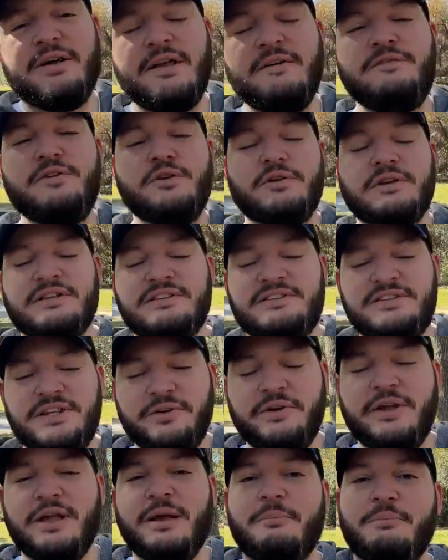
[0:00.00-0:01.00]
if you're
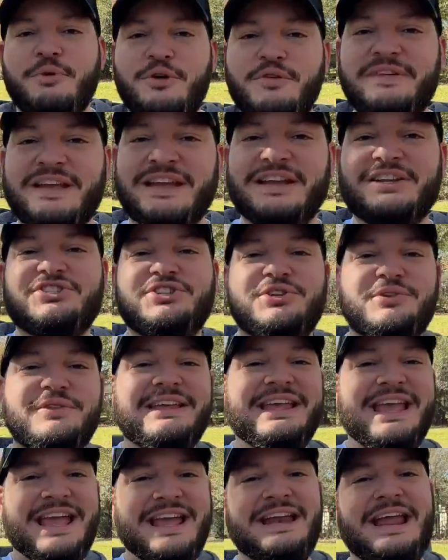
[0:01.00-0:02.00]
considering moving to the
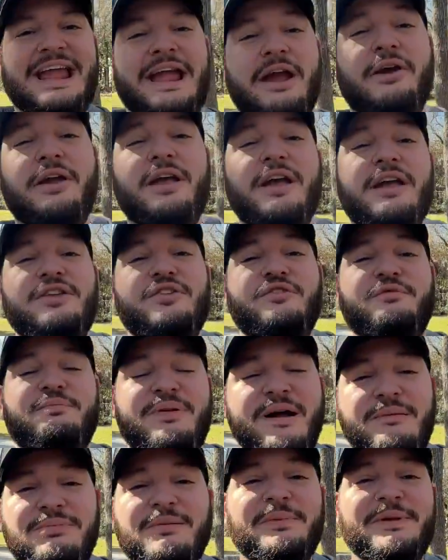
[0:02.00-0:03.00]
Katy area, you've
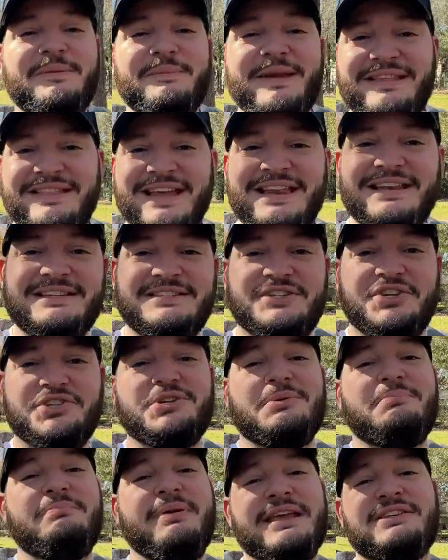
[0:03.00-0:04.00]
probably made that
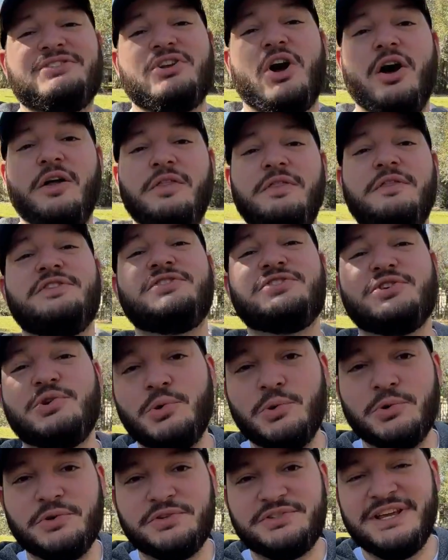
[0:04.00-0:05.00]
decision based on the
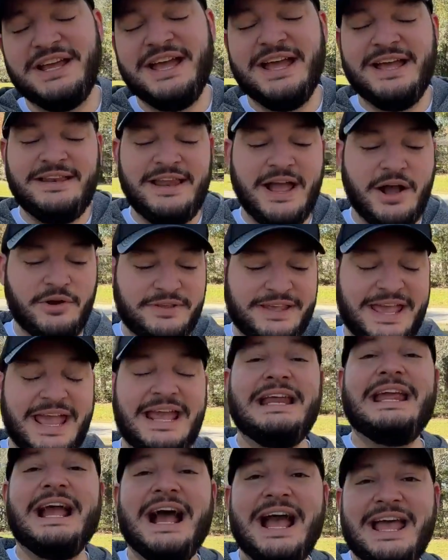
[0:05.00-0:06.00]
schools. Now,
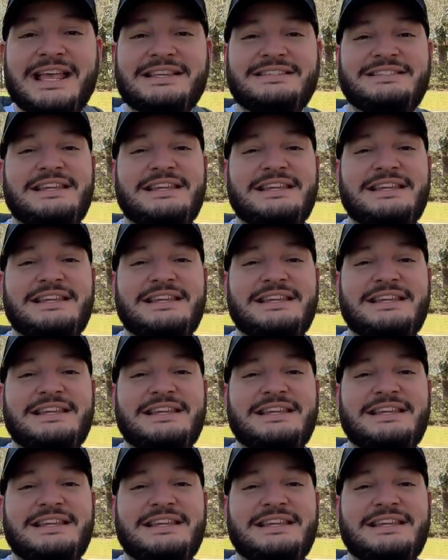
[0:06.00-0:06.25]
Katy ISD